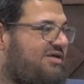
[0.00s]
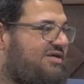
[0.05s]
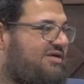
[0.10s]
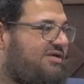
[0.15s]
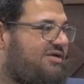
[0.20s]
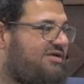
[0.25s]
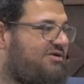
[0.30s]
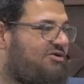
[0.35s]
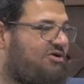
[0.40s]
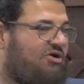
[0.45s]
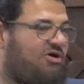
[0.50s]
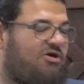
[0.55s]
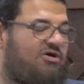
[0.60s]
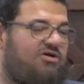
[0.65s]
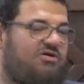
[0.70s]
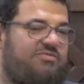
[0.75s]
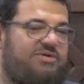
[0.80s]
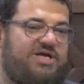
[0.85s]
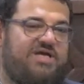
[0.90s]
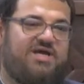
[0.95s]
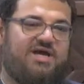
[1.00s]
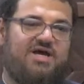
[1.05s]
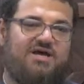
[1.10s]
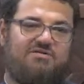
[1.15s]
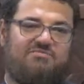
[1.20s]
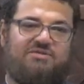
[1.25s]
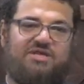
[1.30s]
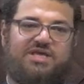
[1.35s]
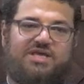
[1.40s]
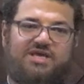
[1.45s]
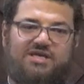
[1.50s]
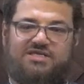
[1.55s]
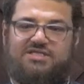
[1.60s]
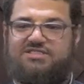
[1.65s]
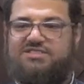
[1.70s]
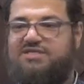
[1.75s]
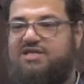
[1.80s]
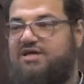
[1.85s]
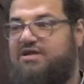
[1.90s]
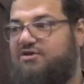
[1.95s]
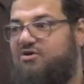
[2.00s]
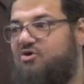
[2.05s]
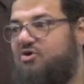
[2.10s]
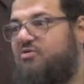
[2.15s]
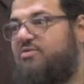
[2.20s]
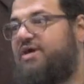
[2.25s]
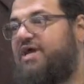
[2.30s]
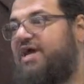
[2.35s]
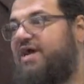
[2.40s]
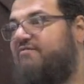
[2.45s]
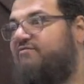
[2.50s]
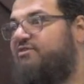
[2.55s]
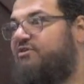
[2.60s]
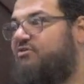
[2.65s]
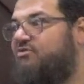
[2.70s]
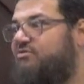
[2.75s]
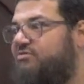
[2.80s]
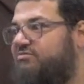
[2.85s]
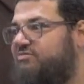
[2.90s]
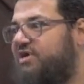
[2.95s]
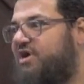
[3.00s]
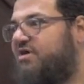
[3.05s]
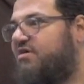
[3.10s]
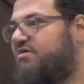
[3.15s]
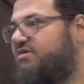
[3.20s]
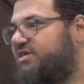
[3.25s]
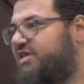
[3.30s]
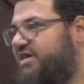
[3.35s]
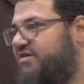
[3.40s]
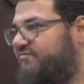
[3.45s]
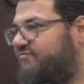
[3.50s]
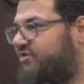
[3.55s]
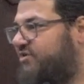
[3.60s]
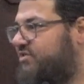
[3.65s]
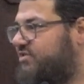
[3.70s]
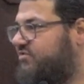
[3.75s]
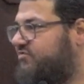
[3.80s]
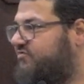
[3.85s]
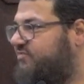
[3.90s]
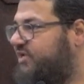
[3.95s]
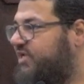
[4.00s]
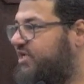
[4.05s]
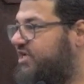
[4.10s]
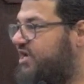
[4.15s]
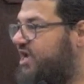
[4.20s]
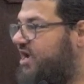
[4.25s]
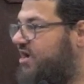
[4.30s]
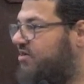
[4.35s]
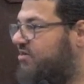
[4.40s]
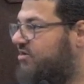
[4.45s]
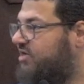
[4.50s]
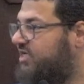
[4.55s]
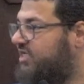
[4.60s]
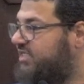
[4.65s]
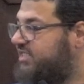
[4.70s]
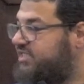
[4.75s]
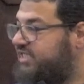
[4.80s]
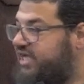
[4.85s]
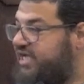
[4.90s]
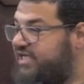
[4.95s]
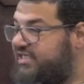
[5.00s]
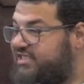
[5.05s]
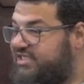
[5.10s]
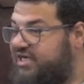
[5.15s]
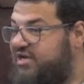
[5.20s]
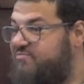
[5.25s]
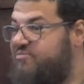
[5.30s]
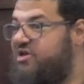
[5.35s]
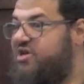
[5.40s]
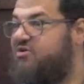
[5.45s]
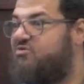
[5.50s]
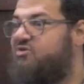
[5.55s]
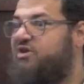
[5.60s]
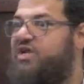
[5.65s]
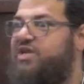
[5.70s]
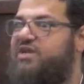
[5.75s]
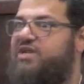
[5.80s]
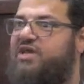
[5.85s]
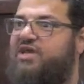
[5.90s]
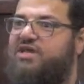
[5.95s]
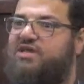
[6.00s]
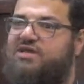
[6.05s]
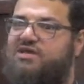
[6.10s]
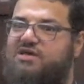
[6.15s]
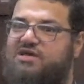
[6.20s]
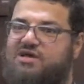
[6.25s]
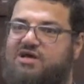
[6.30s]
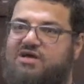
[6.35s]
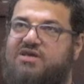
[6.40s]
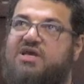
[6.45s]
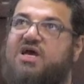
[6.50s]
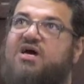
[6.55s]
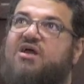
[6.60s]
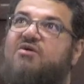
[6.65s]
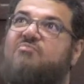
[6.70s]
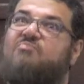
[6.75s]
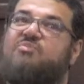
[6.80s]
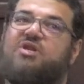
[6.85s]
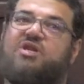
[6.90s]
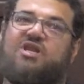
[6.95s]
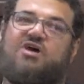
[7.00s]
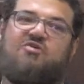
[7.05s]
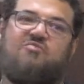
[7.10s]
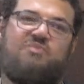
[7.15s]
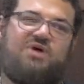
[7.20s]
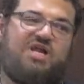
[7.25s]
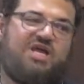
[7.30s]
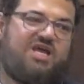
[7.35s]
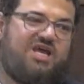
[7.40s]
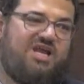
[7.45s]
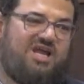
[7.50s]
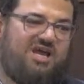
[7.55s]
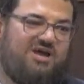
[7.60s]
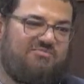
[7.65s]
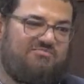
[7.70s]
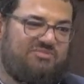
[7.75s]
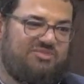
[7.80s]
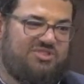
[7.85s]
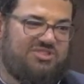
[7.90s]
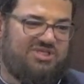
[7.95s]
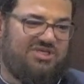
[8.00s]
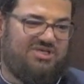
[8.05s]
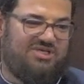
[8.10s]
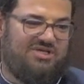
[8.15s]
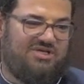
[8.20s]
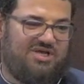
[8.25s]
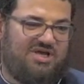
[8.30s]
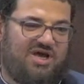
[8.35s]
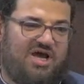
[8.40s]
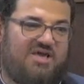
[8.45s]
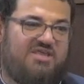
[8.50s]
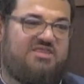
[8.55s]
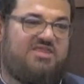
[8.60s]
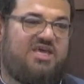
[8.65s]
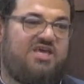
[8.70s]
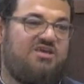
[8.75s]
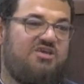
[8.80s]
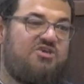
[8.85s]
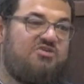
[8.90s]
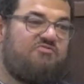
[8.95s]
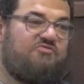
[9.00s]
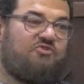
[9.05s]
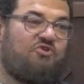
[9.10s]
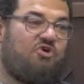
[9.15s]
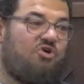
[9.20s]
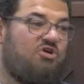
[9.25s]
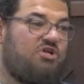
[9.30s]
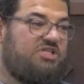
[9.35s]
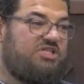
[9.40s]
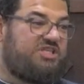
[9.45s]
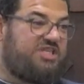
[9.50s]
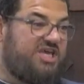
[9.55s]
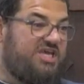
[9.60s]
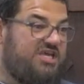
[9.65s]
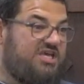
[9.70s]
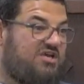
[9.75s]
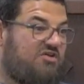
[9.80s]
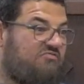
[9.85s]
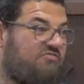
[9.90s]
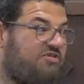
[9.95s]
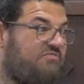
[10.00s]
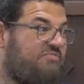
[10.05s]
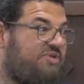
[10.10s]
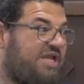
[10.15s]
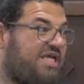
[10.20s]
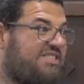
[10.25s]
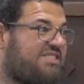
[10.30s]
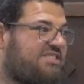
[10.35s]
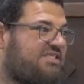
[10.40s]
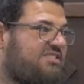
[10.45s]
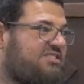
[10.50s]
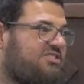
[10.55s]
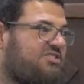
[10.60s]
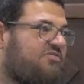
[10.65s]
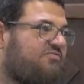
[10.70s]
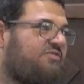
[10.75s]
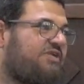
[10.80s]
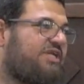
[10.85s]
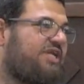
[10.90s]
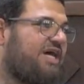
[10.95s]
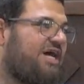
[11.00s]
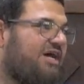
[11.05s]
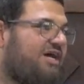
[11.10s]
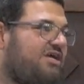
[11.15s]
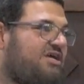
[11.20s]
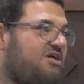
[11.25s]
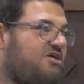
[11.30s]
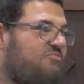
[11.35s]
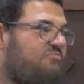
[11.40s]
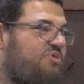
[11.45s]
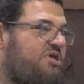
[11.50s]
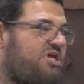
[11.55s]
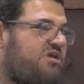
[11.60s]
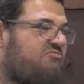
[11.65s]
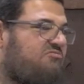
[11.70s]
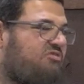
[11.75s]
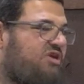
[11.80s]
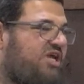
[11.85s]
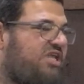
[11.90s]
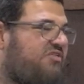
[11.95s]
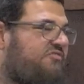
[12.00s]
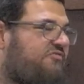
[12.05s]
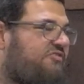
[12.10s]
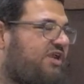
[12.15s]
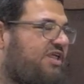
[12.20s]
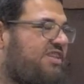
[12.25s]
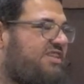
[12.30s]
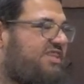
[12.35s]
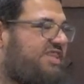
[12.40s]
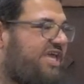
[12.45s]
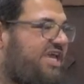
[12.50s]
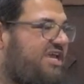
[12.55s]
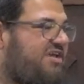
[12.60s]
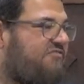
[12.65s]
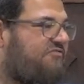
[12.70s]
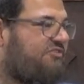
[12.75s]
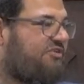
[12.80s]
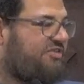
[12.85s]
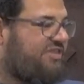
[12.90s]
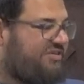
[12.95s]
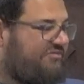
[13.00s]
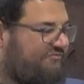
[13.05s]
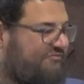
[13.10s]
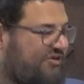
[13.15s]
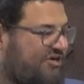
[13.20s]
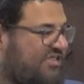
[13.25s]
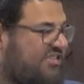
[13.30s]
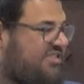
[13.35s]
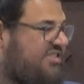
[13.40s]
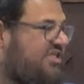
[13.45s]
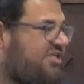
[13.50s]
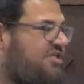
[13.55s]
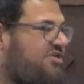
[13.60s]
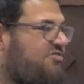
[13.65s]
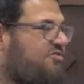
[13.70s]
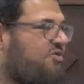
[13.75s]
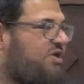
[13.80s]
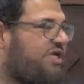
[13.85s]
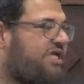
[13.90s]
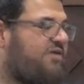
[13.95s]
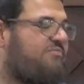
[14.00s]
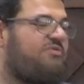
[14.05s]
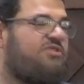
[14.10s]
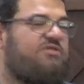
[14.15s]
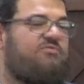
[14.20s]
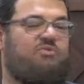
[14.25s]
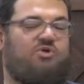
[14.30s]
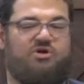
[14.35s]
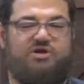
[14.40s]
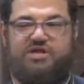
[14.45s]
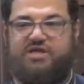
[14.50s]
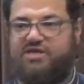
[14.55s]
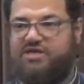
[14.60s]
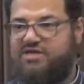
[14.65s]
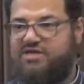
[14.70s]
You know, oh my God, the kid's not. Oh, I have a long, hard day in front of me. No, say it's going to be a great day. Ya Rabbi, Allahumma lakal hamd. I thank you for all. Think of the blessings of Allah. Be grateful and thankful the first thing you wake up in the morning.